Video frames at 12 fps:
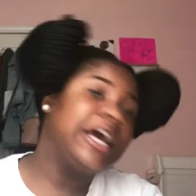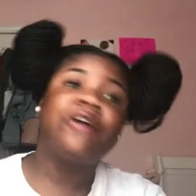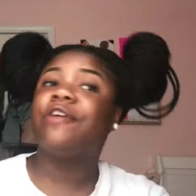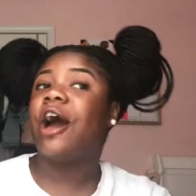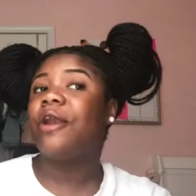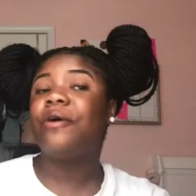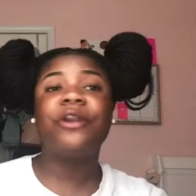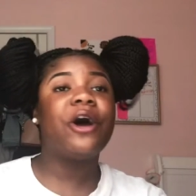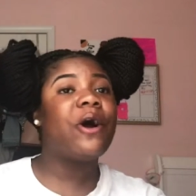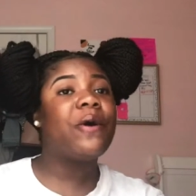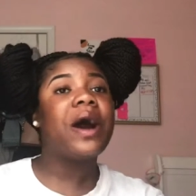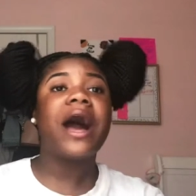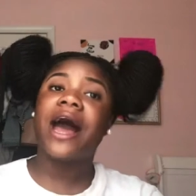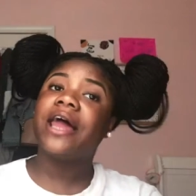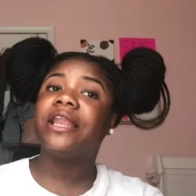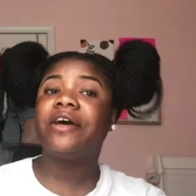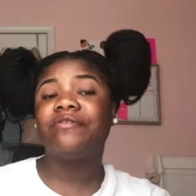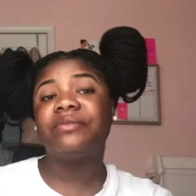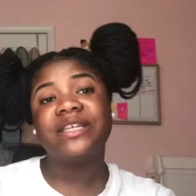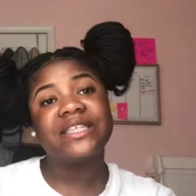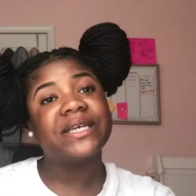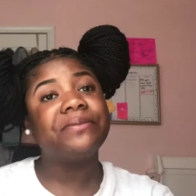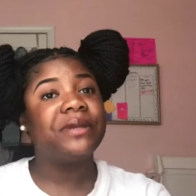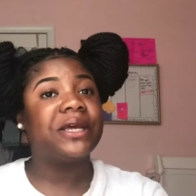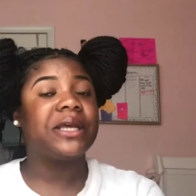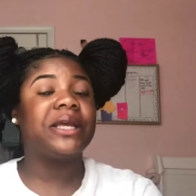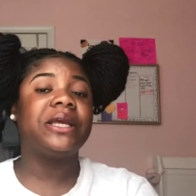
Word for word: If y'all don't know, I love me some Nikki.